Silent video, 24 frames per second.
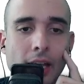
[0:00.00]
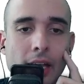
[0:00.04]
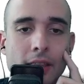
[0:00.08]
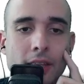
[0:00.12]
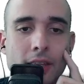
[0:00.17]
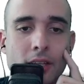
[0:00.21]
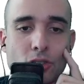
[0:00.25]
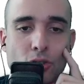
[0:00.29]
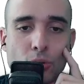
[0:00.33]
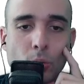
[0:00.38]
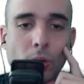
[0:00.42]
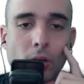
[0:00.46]

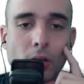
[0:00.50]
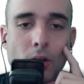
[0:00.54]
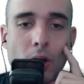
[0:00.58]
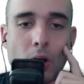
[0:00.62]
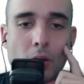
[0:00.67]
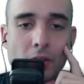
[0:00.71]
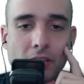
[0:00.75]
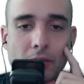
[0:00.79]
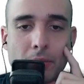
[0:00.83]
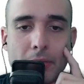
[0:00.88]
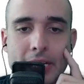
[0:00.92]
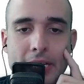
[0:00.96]
The tool
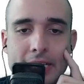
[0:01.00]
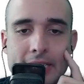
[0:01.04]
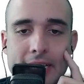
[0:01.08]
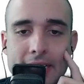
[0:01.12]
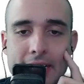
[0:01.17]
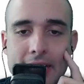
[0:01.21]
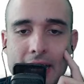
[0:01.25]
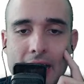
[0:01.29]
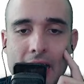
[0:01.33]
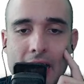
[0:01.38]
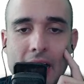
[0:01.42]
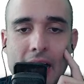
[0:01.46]
also
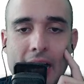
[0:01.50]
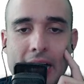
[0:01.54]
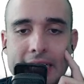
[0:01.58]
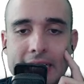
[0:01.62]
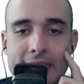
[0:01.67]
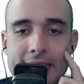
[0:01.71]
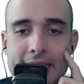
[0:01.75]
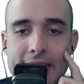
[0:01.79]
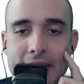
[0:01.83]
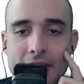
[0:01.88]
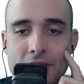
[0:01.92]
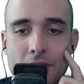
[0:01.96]
maintained a high
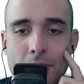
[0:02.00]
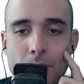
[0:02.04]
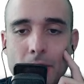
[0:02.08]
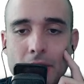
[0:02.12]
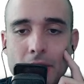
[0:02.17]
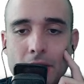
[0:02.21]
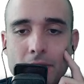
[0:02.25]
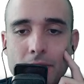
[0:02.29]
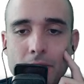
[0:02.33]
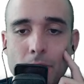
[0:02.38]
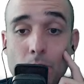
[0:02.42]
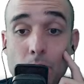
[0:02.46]
detection
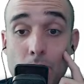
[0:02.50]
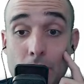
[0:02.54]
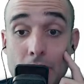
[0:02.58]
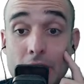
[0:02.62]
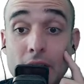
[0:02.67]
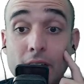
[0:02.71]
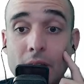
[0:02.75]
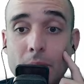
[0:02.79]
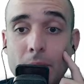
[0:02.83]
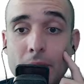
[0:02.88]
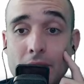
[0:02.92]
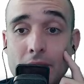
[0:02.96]
rate for
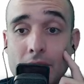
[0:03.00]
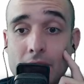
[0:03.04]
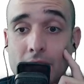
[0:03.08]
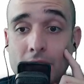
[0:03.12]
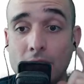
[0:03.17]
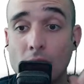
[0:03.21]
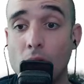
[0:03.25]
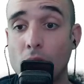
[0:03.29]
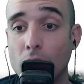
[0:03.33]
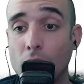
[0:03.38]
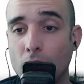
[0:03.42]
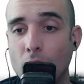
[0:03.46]
real images,
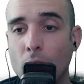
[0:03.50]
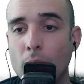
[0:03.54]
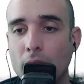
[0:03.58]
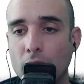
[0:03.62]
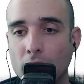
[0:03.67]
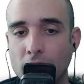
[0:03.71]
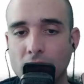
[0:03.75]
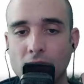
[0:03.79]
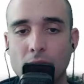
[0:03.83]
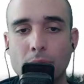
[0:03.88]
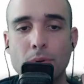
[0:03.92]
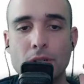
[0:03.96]
although it
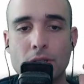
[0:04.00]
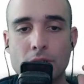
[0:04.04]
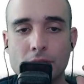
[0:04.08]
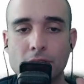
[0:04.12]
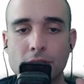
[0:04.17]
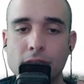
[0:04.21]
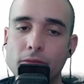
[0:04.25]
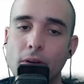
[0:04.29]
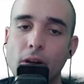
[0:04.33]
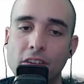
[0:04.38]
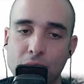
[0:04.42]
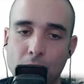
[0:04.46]
also
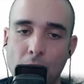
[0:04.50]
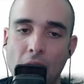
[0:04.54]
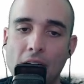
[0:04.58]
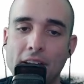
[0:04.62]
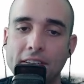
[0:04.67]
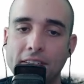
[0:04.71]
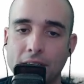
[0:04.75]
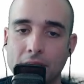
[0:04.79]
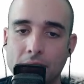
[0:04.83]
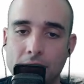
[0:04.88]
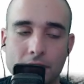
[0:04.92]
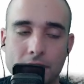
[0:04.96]
produced false
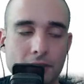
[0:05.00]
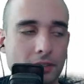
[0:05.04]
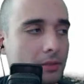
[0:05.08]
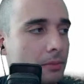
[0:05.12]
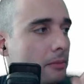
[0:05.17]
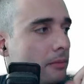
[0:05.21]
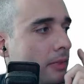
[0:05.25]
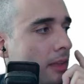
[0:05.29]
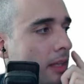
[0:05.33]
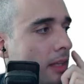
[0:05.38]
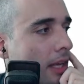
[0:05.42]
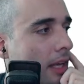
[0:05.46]
positives.
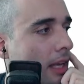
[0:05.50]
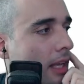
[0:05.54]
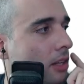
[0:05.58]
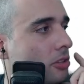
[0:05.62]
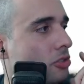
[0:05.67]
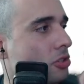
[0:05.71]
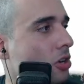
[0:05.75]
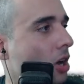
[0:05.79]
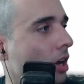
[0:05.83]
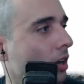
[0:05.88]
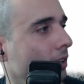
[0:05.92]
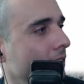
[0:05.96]

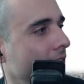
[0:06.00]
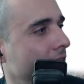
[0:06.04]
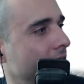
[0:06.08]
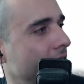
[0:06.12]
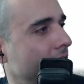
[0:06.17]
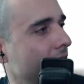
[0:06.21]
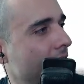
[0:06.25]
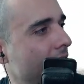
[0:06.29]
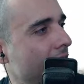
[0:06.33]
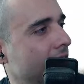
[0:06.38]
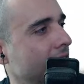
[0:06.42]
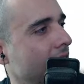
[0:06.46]
Charlie
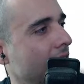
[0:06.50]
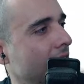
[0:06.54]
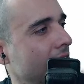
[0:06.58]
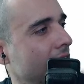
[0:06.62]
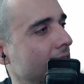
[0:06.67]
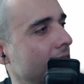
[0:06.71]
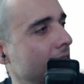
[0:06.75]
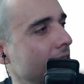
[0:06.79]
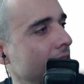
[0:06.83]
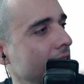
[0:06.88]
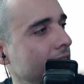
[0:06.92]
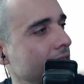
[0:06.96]
says, I
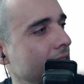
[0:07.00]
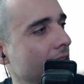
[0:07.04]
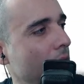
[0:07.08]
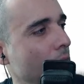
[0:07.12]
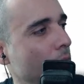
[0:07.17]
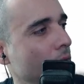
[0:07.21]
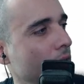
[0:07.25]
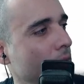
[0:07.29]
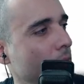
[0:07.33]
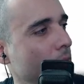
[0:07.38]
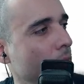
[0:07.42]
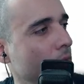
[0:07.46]
think that
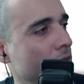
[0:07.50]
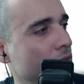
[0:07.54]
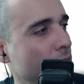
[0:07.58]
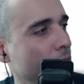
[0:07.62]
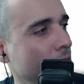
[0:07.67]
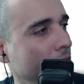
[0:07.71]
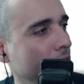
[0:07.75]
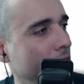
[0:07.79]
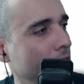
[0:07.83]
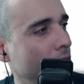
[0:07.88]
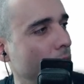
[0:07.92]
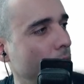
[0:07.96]
what was
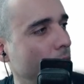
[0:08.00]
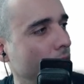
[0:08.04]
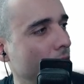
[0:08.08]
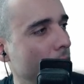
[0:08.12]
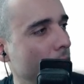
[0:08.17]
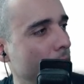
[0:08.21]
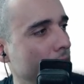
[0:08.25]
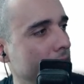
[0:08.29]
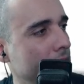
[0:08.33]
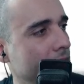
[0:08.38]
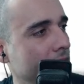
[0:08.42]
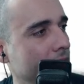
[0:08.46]
really cool
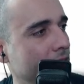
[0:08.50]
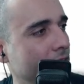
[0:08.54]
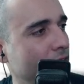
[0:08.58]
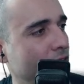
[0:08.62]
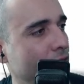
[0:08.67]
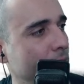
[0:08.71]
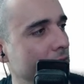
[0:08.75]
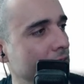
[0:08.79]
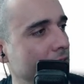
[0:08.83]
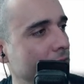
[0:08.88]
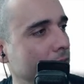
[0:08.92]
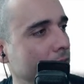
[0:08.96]
about Dennis's
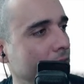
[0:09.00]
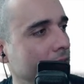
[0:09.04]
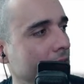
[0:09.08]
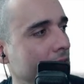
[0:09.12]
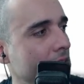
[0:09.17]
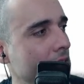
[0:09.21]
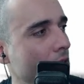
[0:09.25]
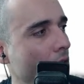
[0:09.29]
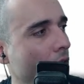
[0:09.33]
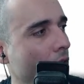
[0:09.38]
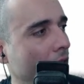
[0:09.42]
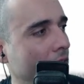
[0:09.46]
piece was that
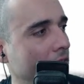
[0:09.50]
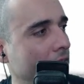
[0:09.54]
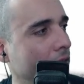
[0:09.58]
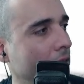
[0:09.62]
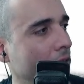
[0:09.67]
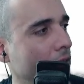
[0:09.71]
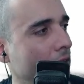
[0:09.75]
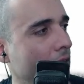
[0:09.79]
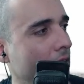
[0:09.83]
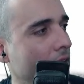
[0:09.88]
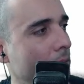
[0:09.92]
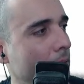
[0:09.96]
he also
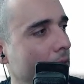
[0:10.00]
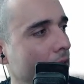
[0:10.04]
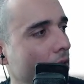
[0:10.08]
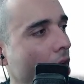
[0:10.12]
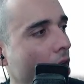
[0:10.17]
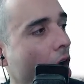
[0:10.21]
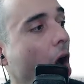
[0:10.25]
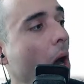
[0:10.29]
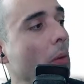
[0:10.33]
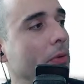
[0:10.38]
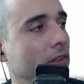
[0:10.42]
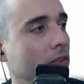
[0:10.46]
thought about
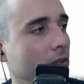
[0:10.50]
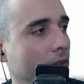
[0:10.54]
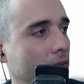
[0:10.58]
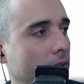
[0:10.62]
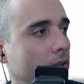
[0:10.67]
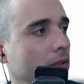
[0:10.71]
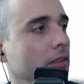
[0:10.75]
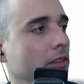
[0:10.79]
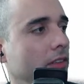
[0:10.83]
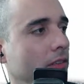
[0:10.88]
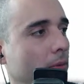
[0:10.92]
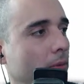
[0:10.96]

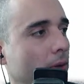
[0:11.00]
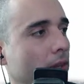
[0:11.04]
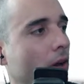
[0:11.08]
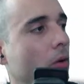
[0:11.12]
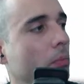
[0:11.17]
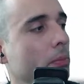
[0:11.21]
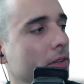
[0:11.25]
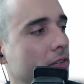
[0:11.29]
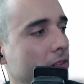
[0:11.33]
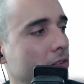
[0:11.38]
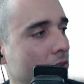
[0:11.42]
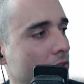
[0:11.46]
obstacles with
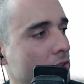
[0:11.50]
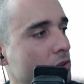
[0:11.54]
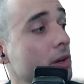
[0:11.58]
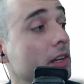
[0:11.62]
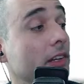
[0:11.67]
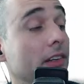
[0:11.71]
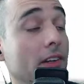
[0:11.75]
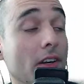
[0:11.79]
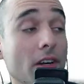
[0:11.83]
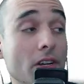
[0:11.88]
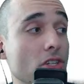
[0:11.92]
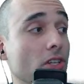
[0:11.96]
open source
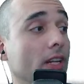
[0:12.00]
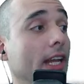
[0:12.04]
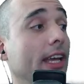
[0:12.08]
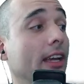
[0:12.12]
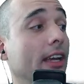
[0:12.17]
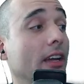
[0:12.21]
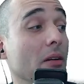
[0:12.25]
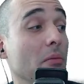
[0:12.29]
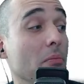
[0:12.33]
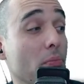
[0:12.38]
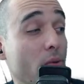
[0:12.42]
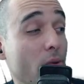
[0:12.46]
research like
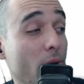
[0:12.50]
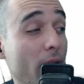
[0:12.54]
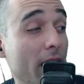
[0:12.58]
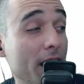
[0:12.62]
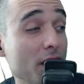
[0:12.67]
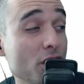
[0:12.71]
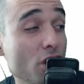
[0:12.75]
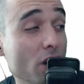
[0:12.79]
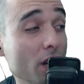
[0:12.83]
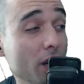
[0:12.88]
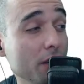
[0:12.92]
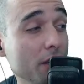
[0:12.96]

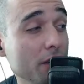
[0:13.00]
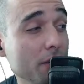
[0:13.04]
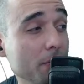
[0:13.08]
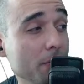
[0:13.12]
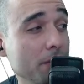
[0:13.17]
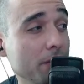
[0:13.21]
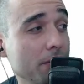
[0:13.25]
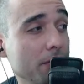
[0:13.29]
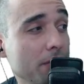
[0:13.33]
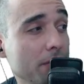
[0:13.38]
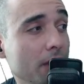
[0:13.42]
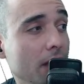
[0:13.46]
compression,
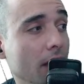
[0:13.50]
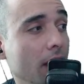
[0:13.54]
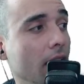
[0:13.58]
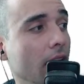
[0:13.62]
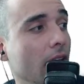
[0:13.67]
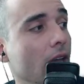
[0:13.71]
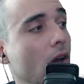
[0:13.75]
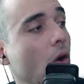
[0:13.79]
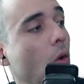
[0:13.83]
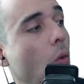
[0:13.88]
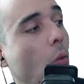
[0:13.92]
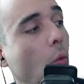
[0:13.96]

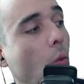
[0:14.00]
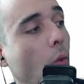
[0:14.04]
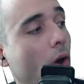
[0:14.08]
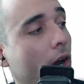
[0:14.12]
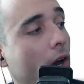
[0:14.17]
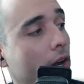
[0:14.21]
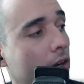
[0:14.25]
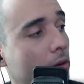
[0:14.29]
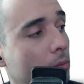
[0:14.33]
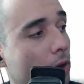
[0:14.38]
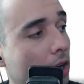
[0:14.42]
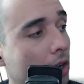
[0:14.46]

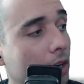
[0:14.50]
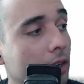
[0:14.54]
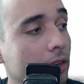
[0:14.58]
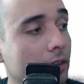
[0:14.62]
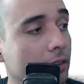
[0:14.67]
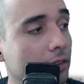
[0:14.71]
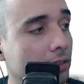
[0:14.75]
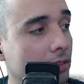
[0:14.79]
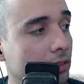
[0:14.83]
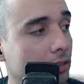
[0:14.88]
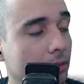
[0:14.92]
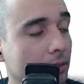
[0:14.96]

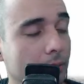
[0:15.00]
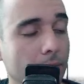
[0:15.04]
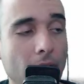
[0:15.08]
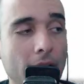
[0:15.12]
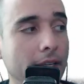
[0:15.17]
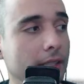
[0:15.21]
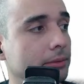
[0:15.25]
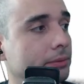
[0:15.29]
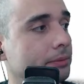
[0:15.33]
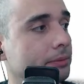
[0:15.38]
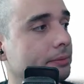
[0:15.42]
watermarks, right?